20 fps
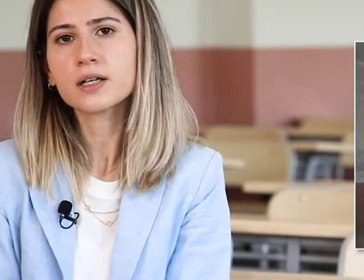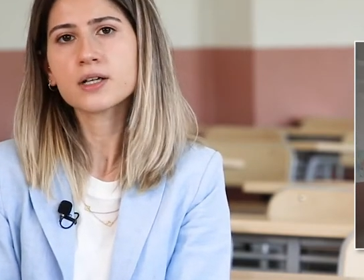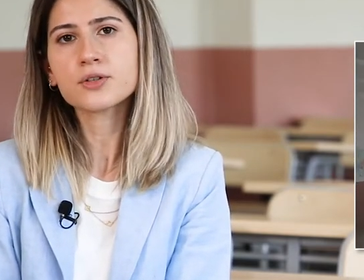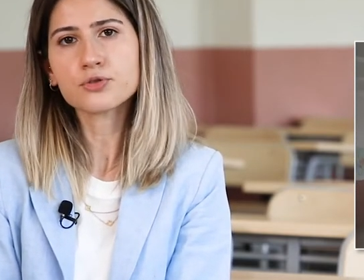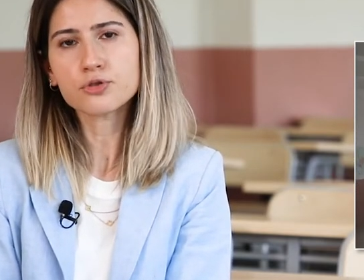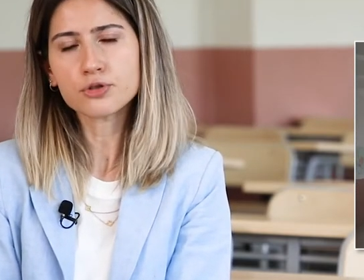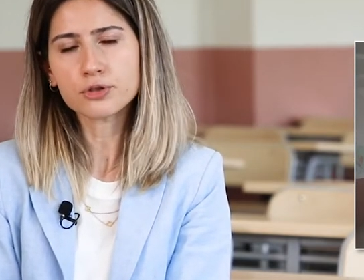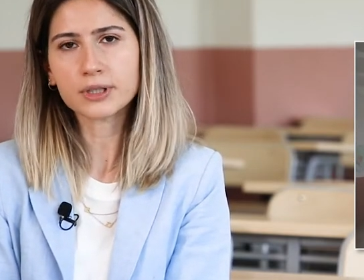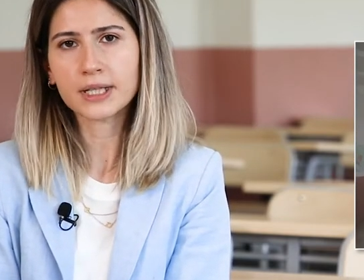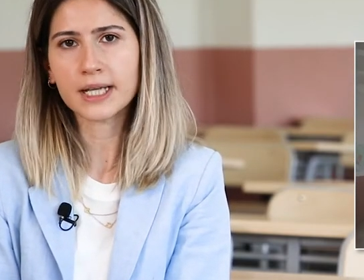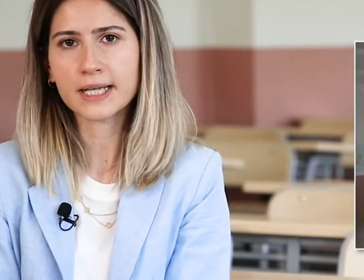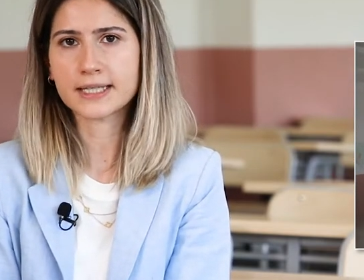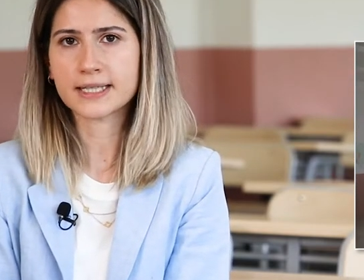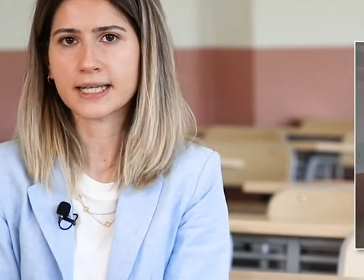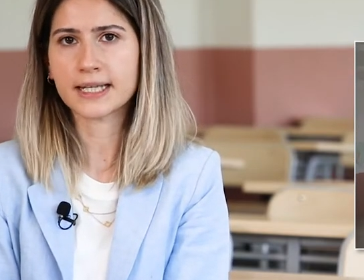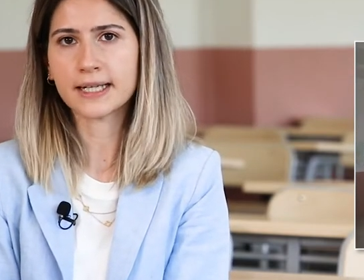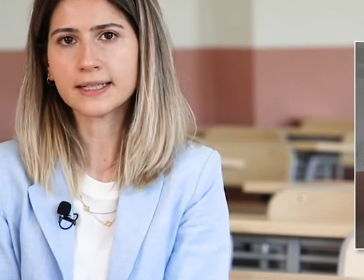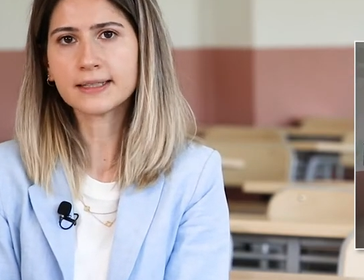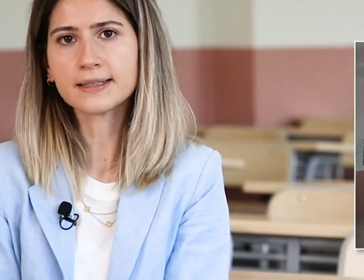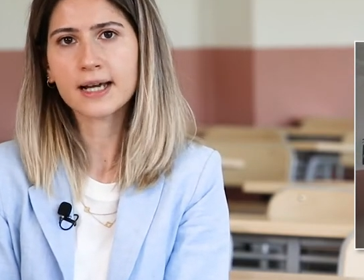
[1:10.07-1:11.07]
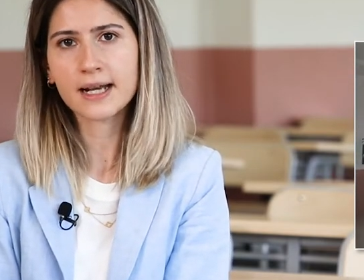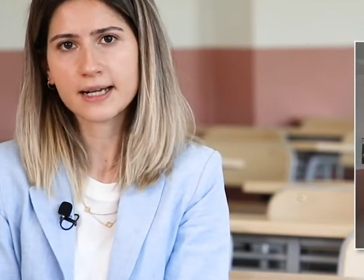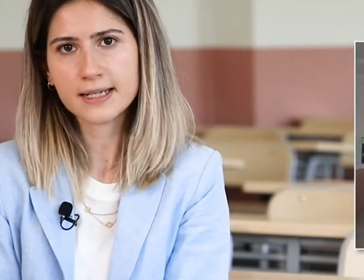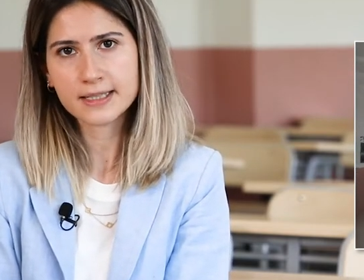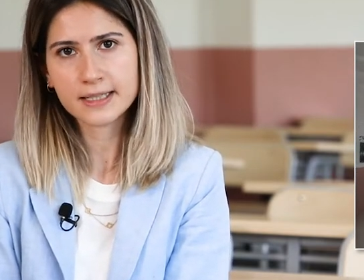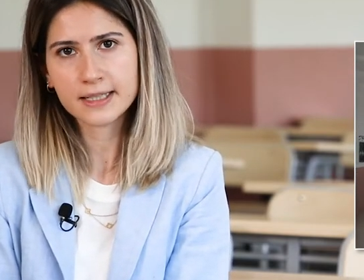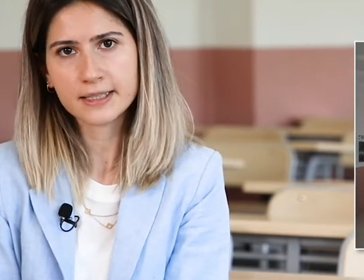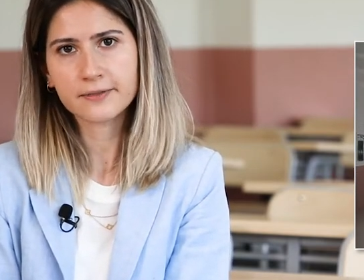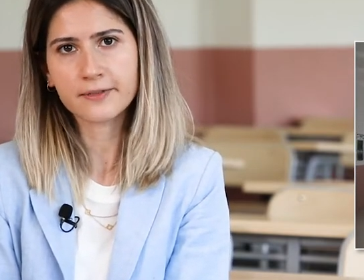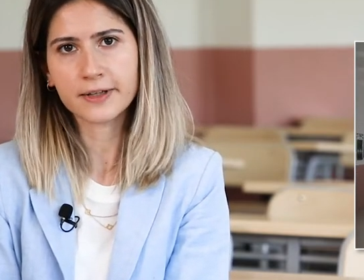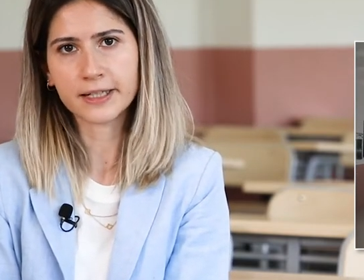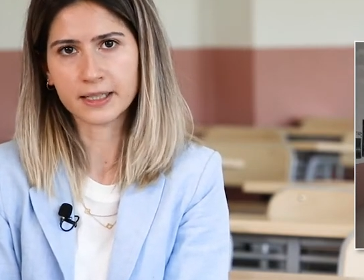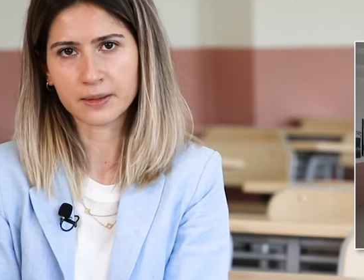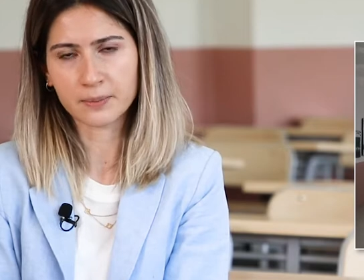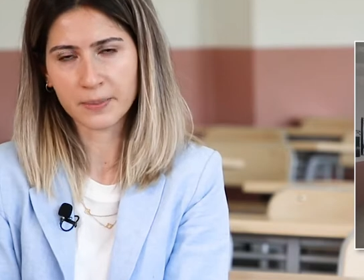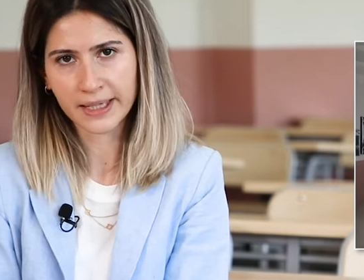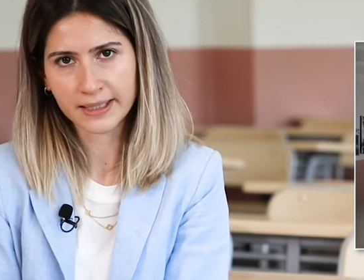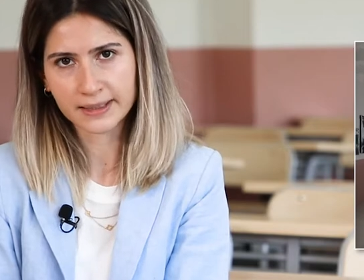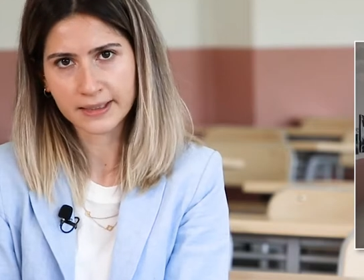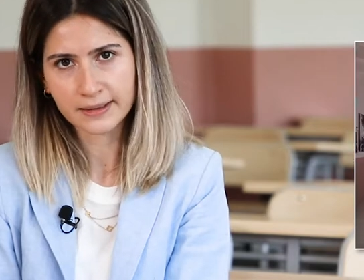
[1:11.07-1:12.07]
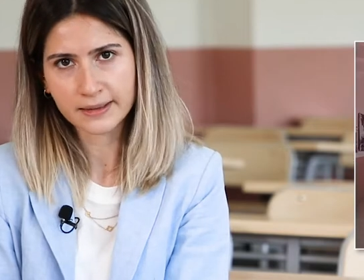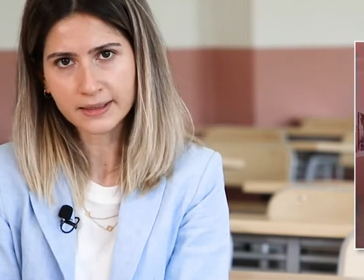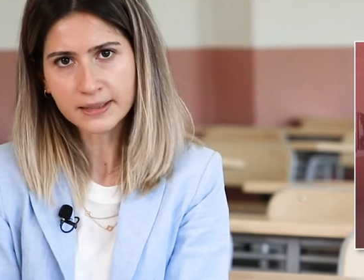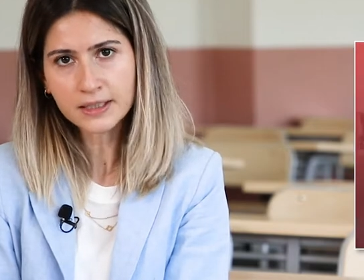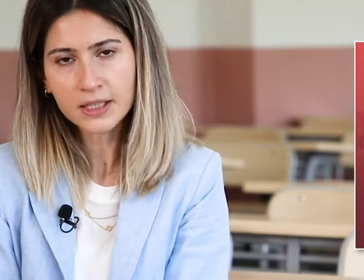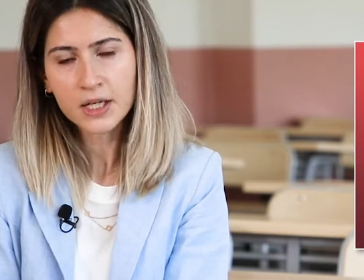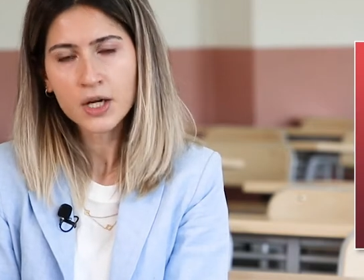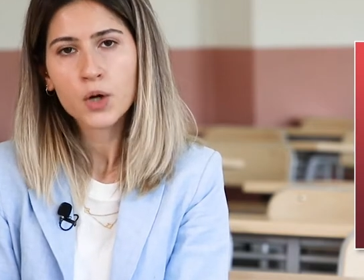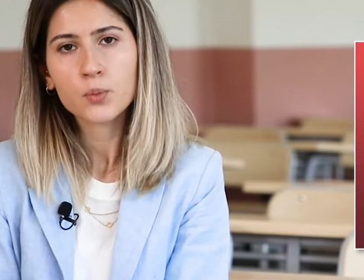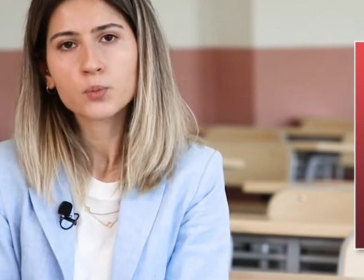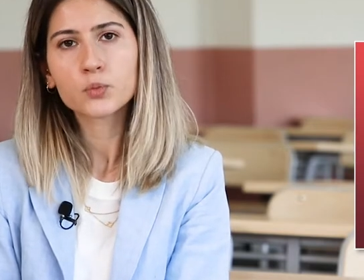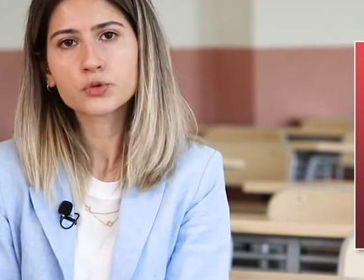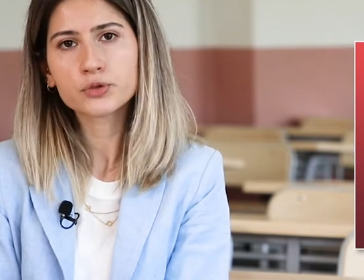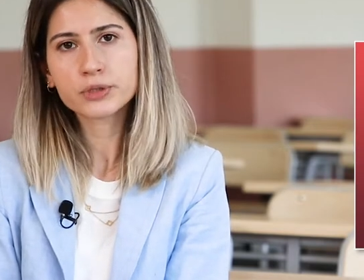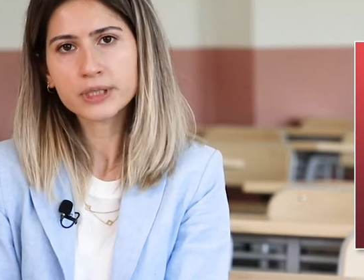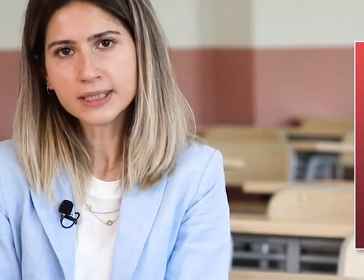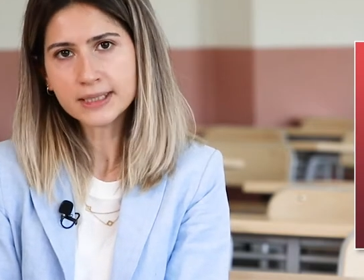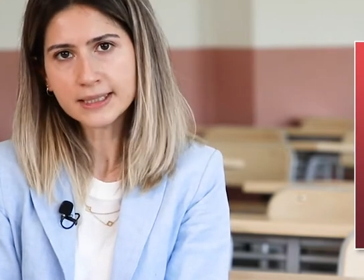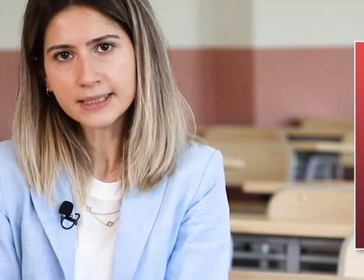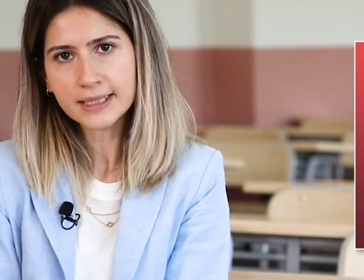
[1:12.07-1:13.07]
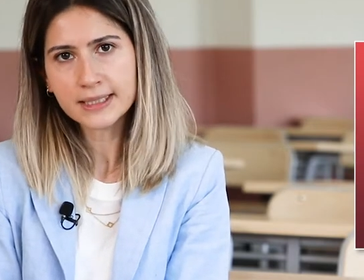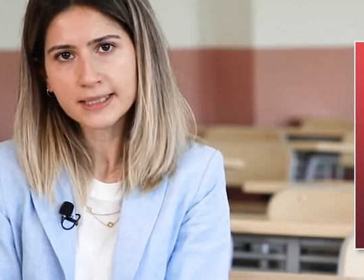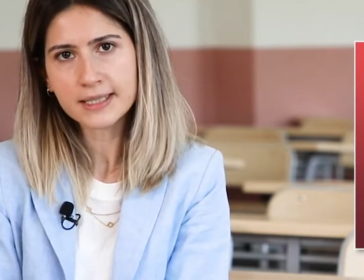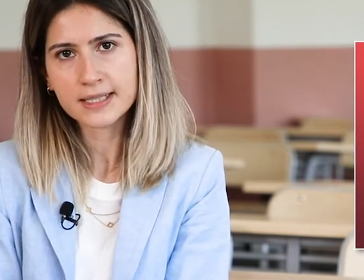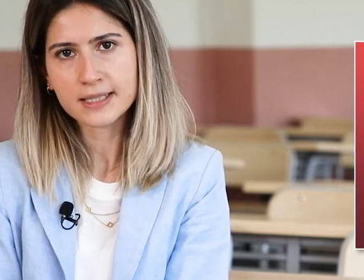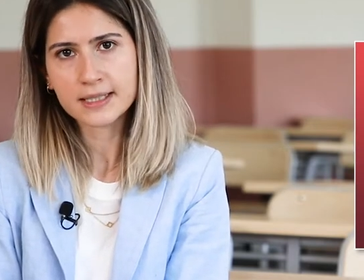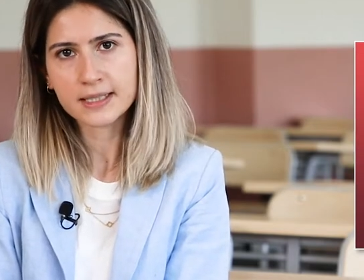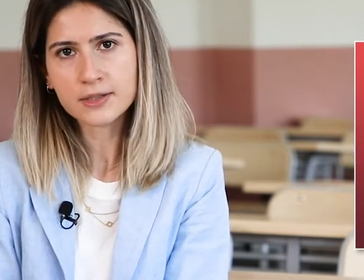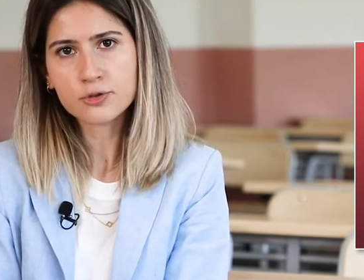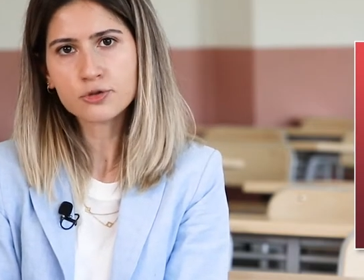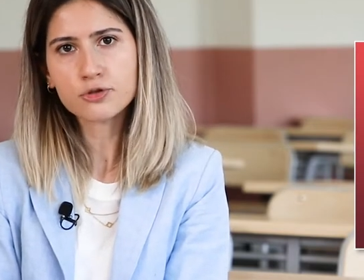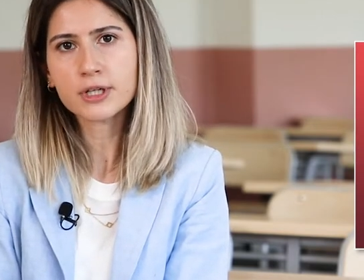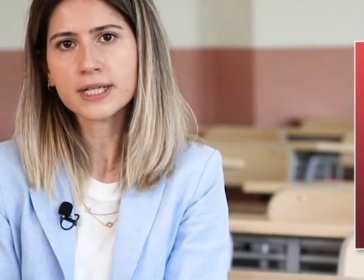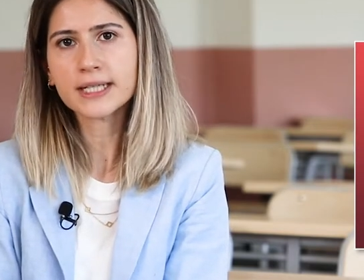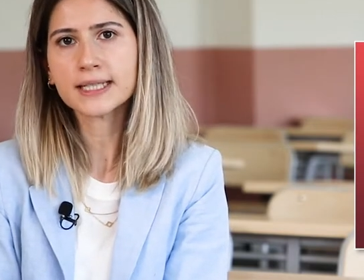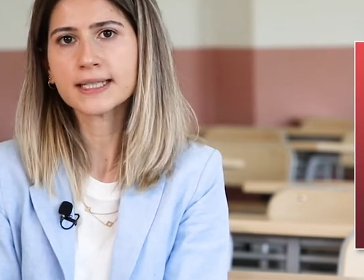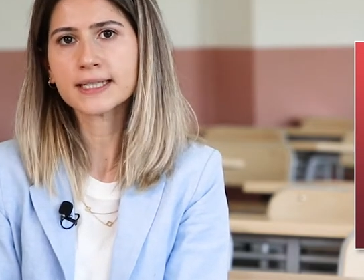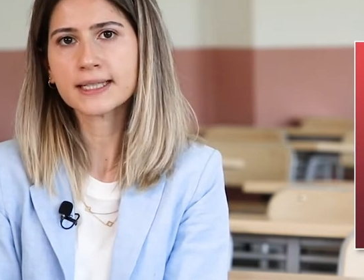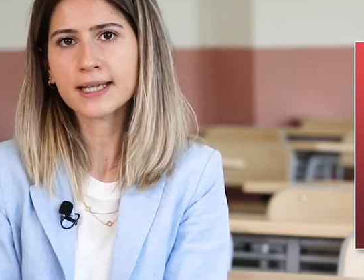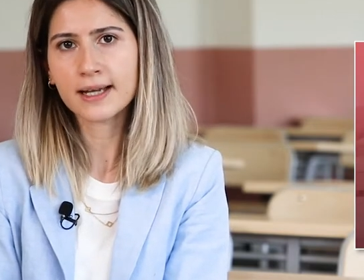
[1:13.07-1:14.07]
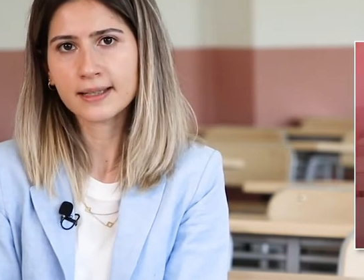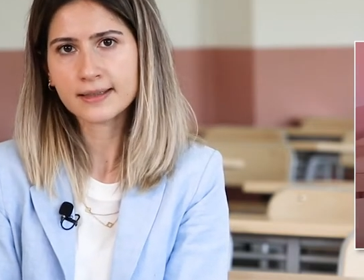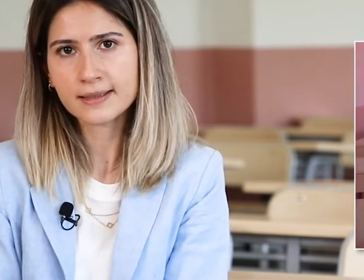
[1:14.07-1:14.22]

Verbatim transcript: The Department of Finance also stands out with its business advantages.